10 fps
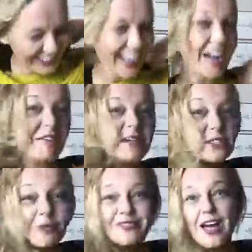Everybody
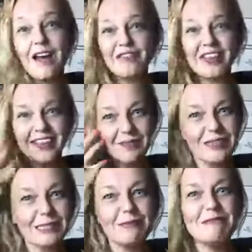should be laughing. Give me
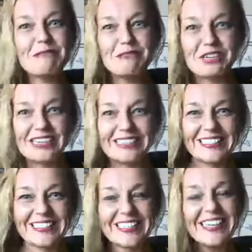some emojis.
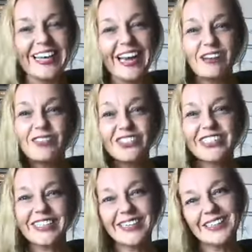I
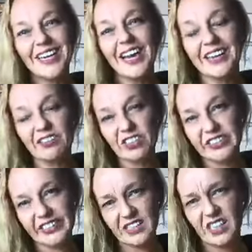really
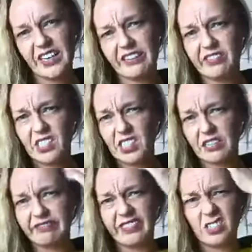did have the same
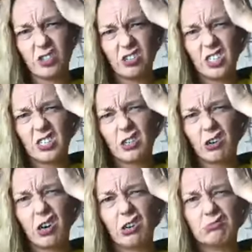vision as
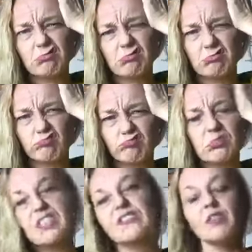her.
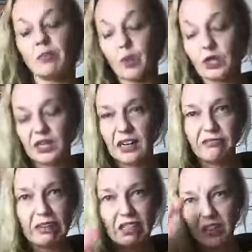Even the book and
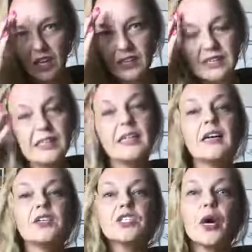everything.
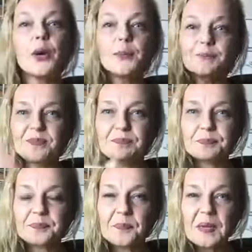So,
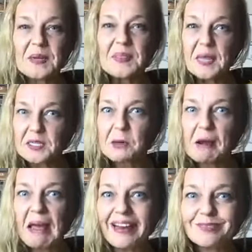that's
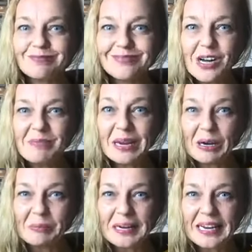okay. I'll be her
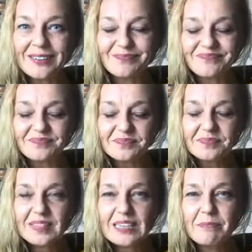mini
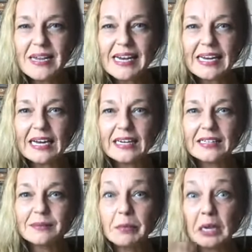
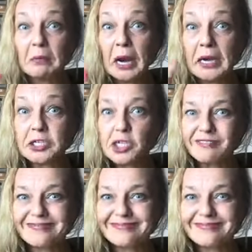Rach.